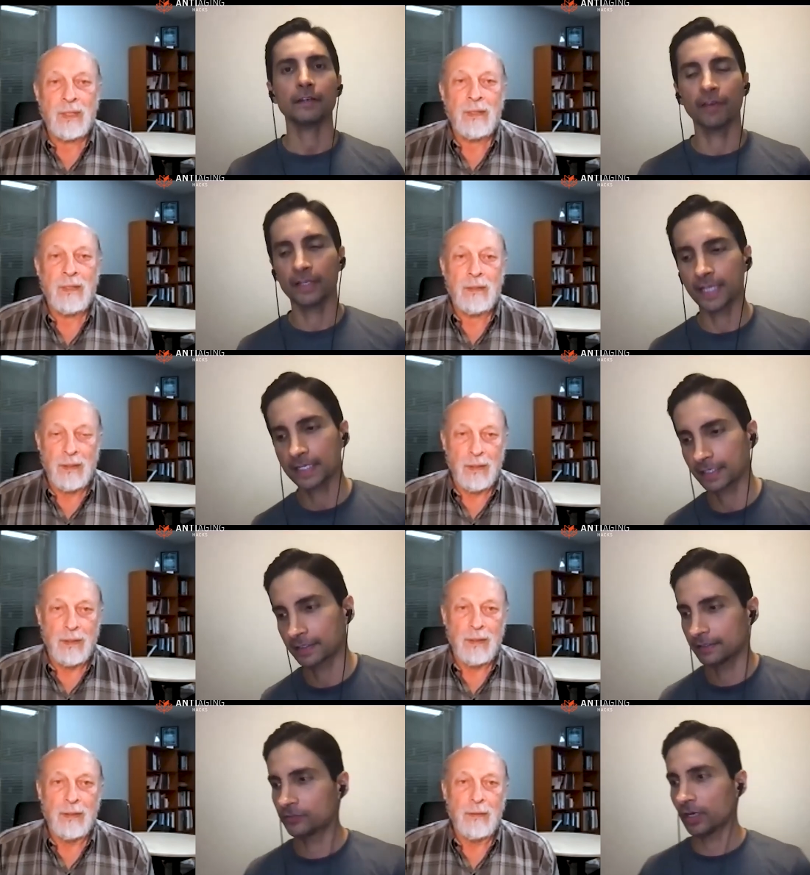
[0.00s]
Speaker 1: Fantastic.
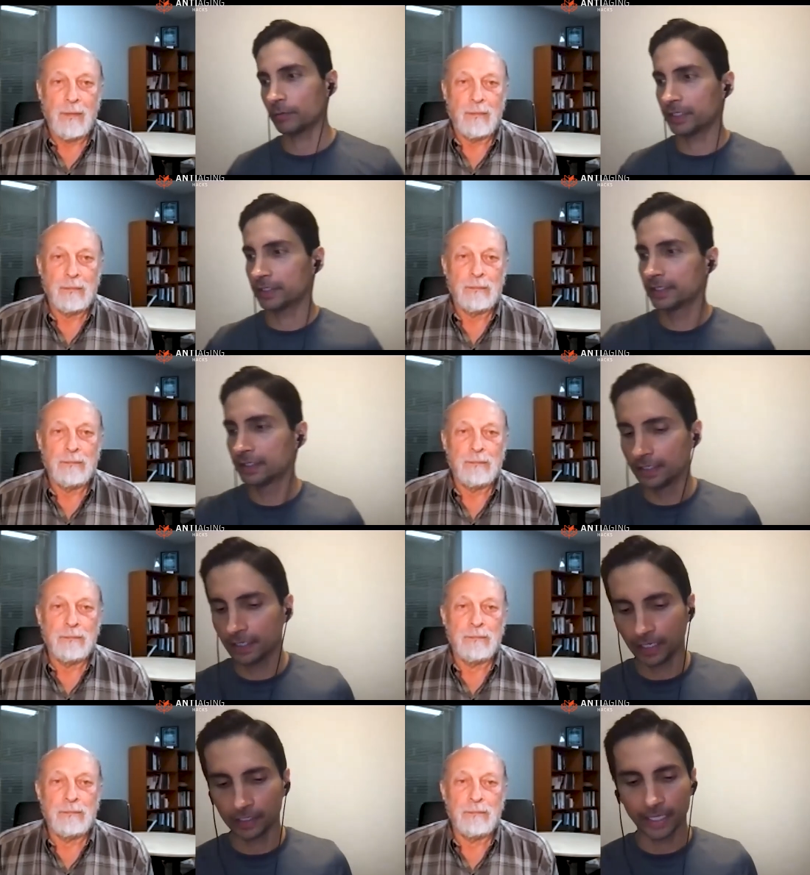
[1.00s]
Gentlemen
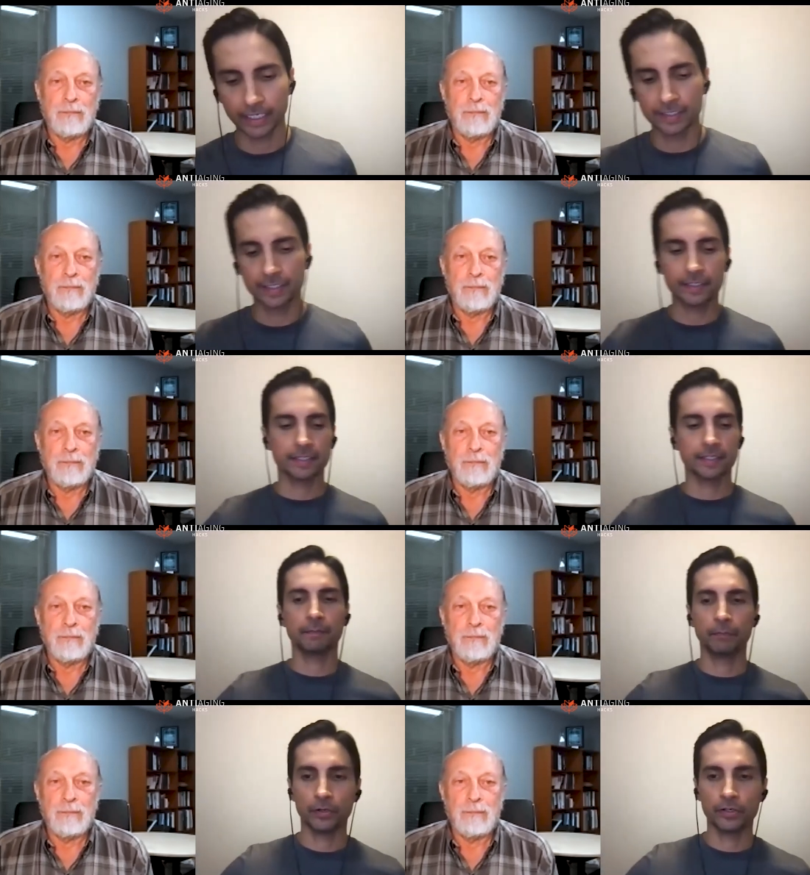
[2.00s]
and ladies, this
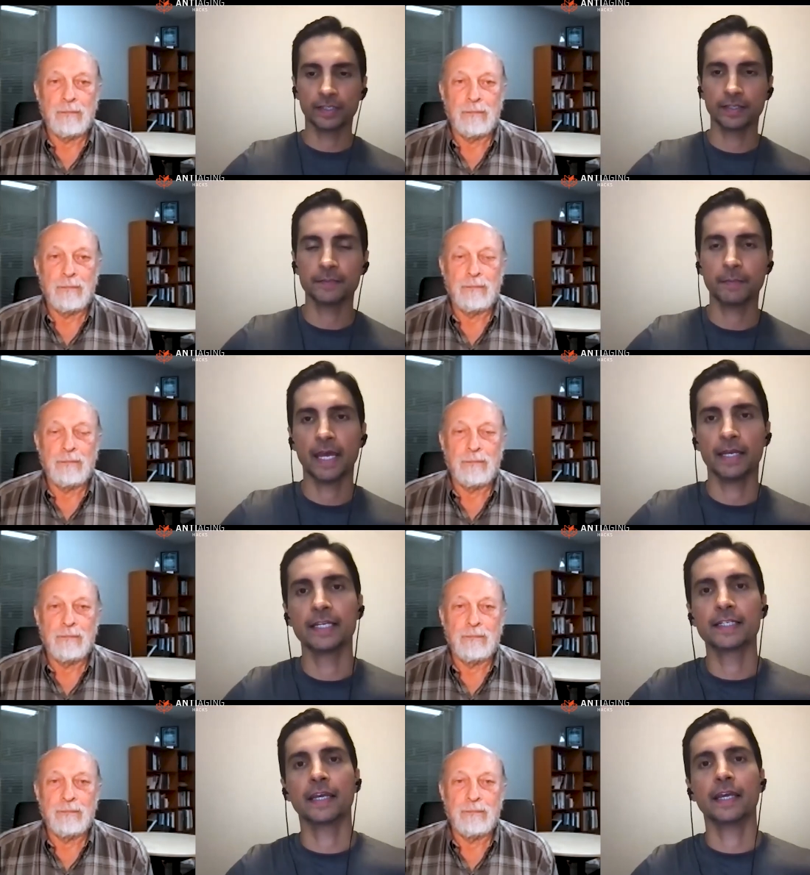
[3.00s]
man
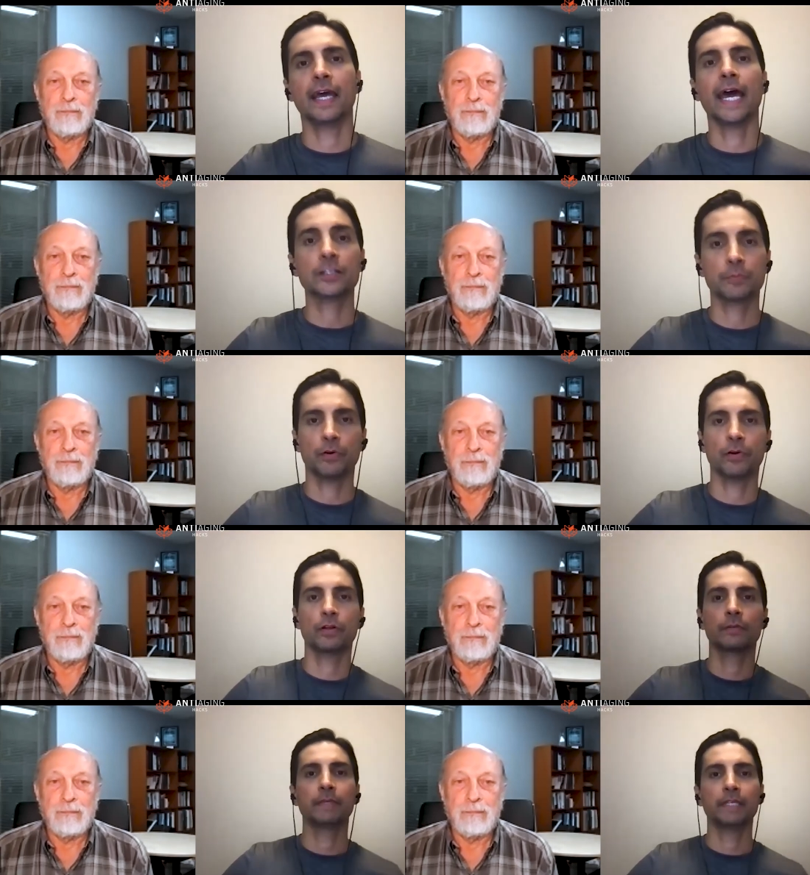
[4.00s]
is an expert
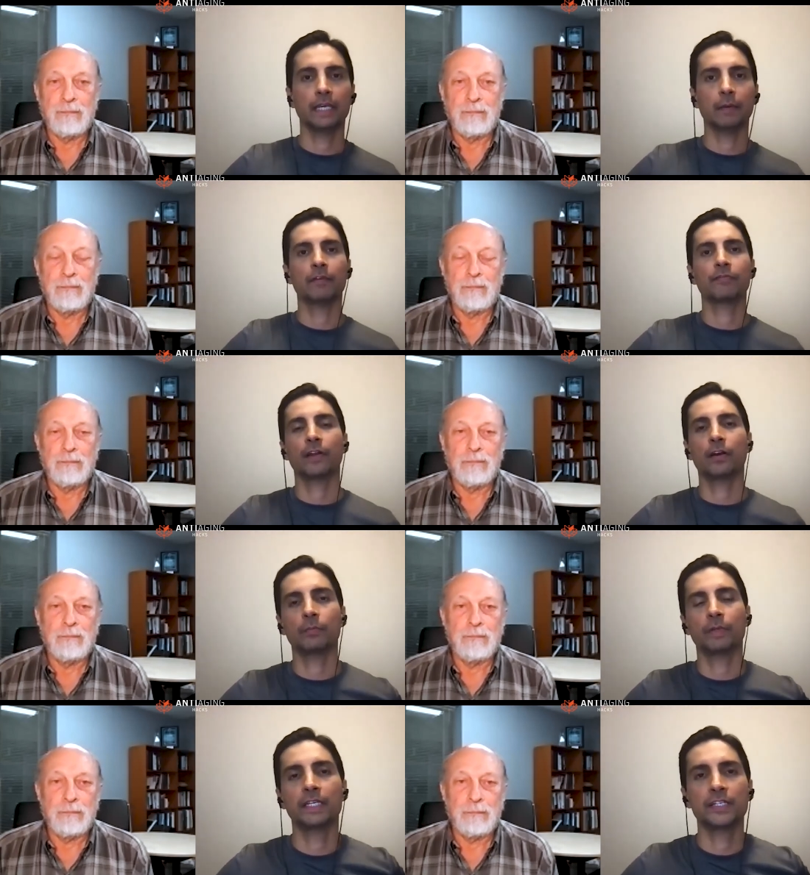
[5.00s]
on PEMF
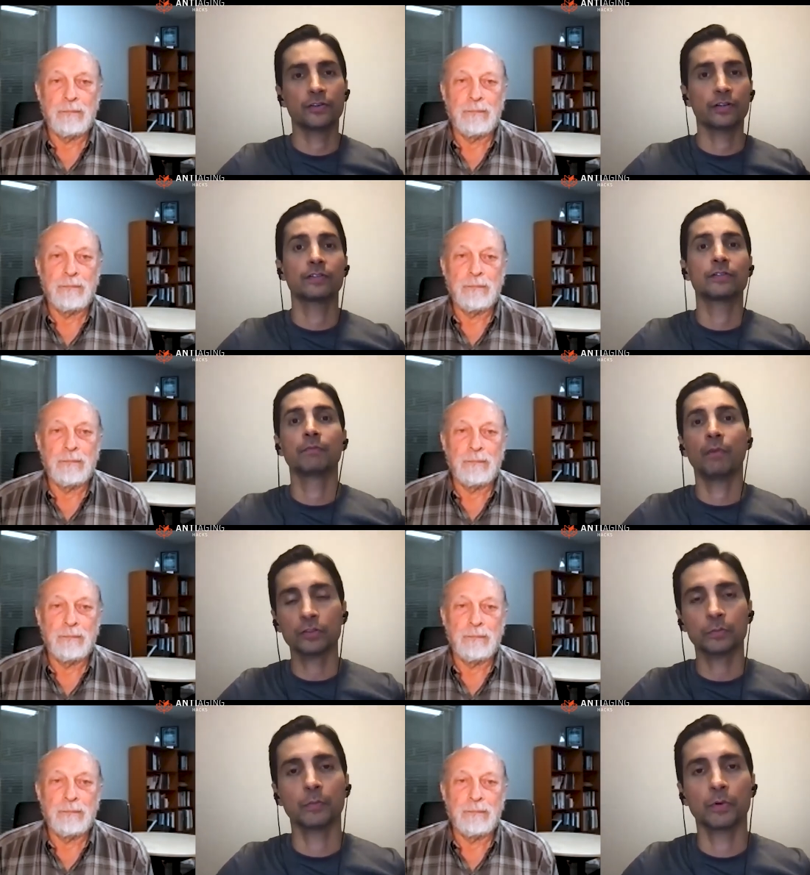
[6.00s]
therapy. He's written
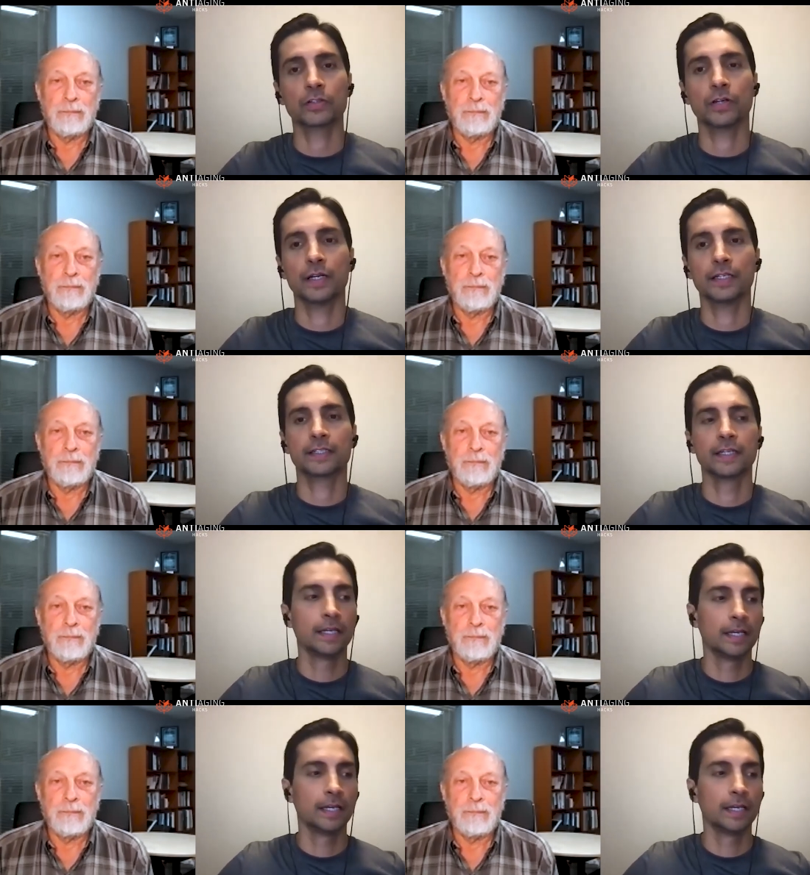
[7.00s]
multiple books on it.